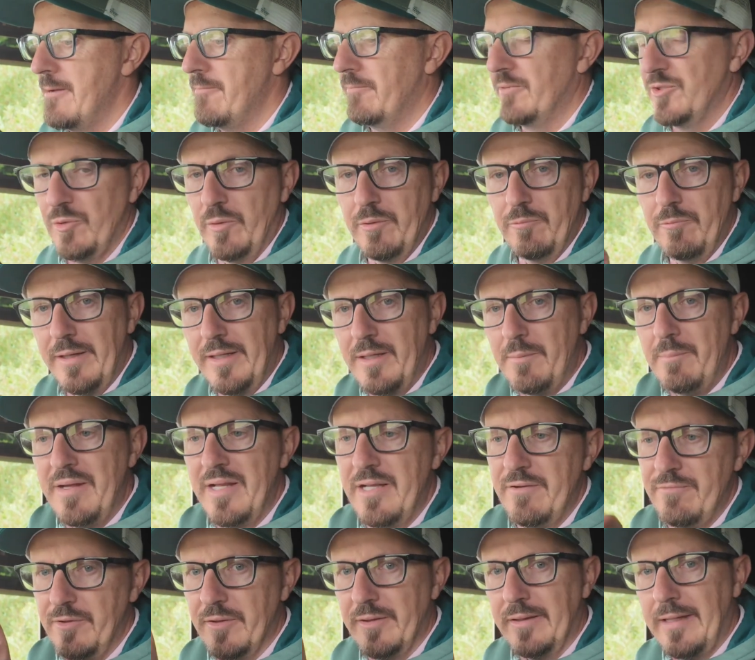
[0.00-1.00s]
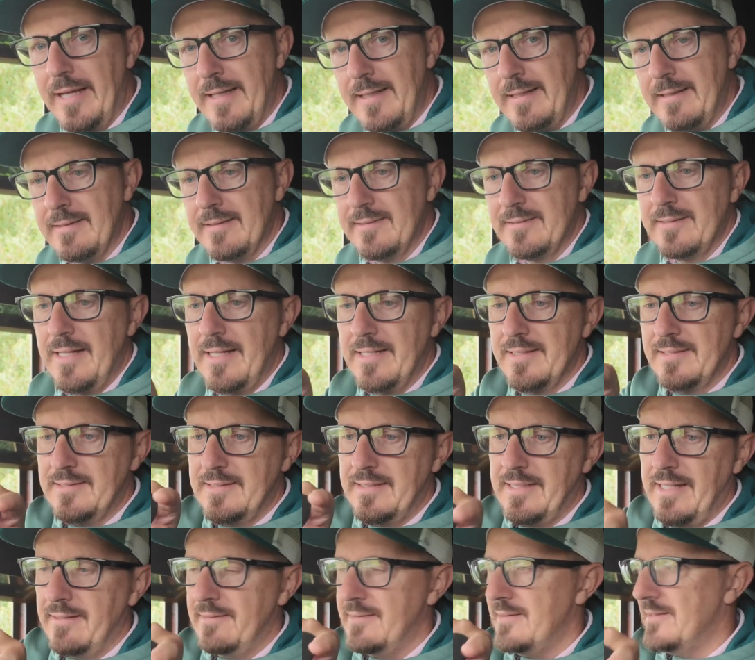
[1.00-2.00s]
So I recommend if you're getting this lens to
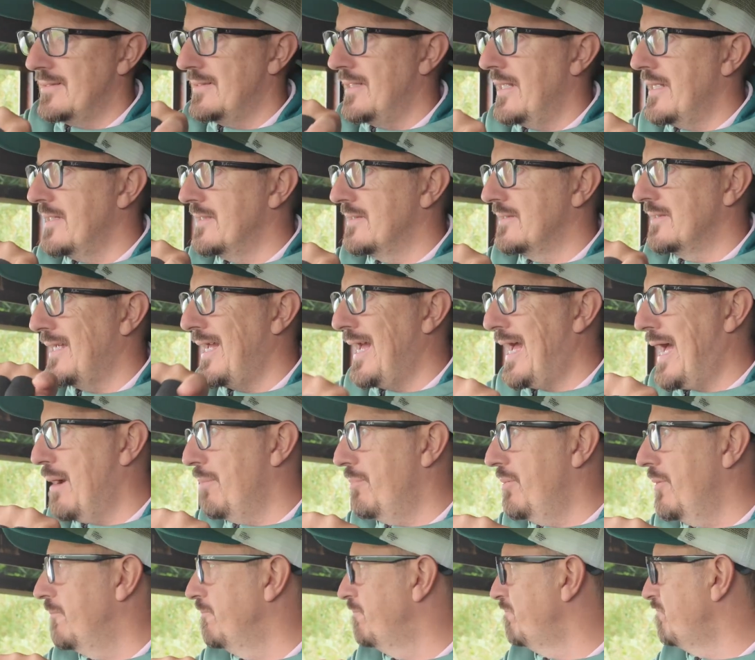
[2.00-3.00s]
get this lens cap.